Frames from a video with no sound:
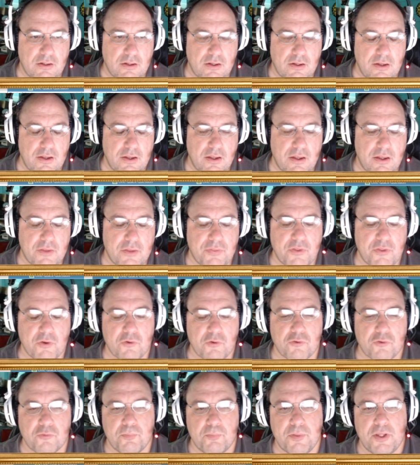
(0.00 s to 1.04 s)
Uh,
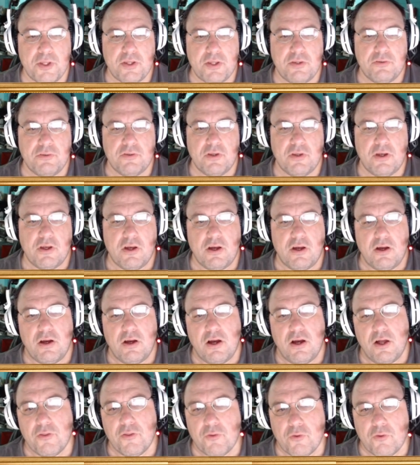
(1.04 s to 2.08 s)
there's been
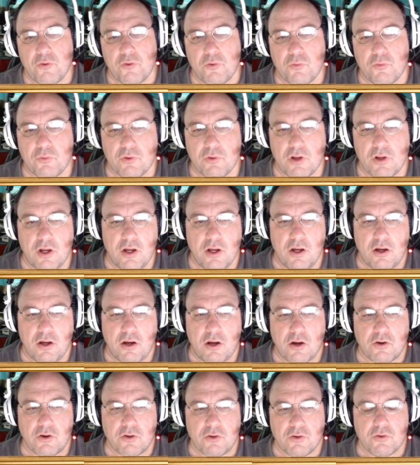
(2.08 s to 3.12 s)
other uh,
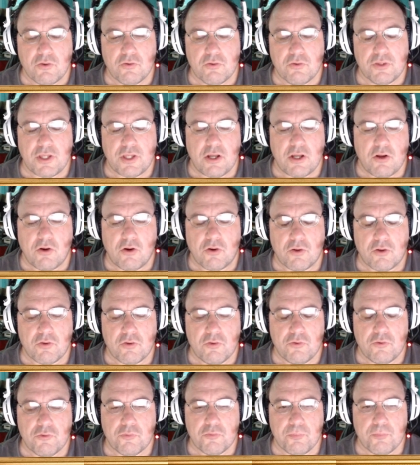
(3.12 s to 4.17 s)
artic- not
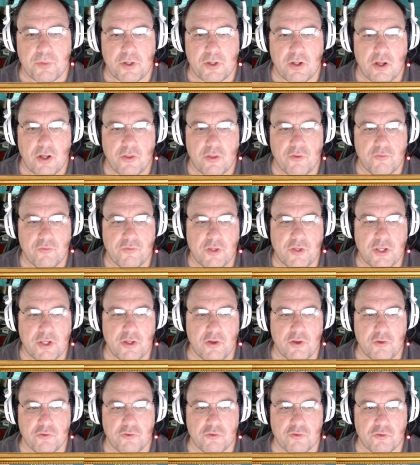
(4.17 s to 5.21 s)
articles, but other
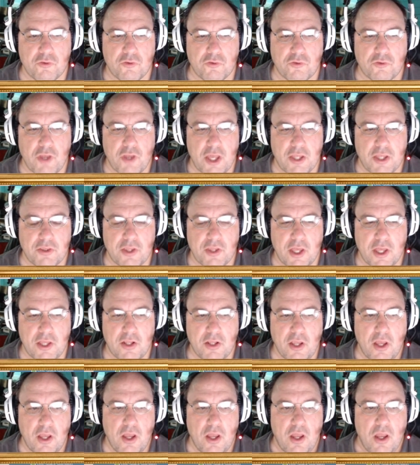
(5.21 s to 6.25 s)
videos to saying that,
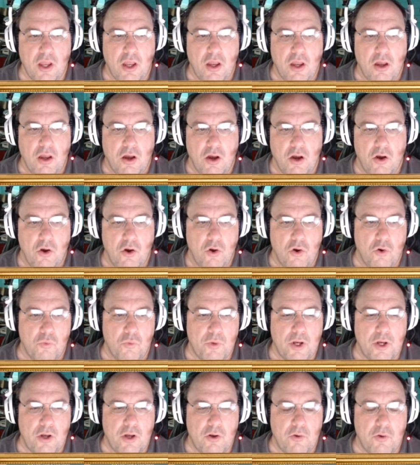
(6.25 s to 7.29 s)
oh
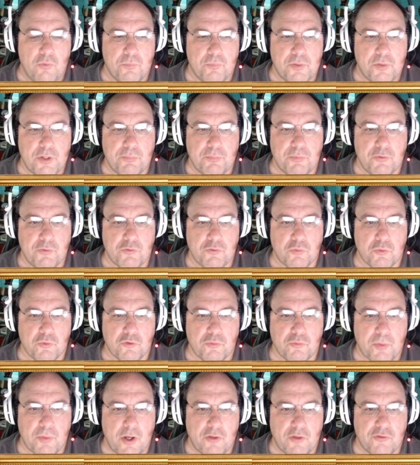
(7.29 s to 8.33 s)
well, people's
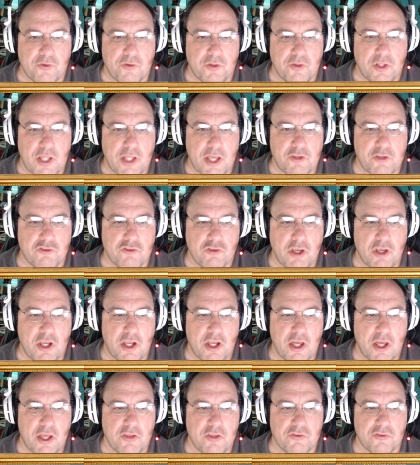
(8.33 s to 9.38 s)
response on the Last
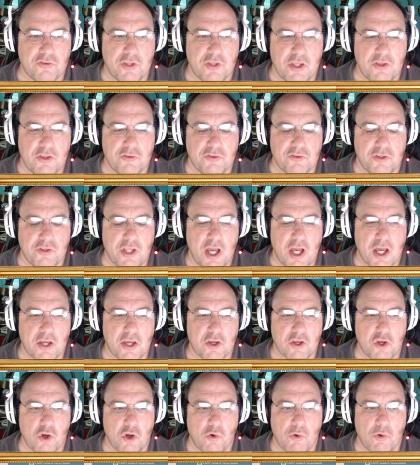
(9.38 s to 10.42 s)
Jedi is, is
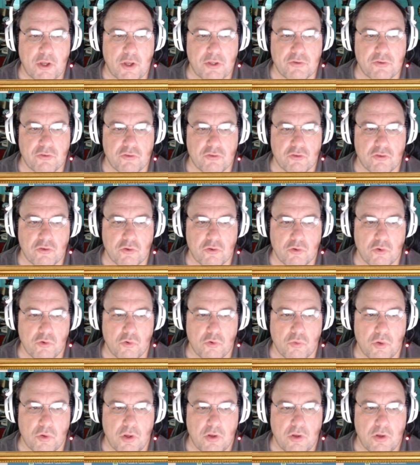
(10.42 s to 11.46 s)
not going to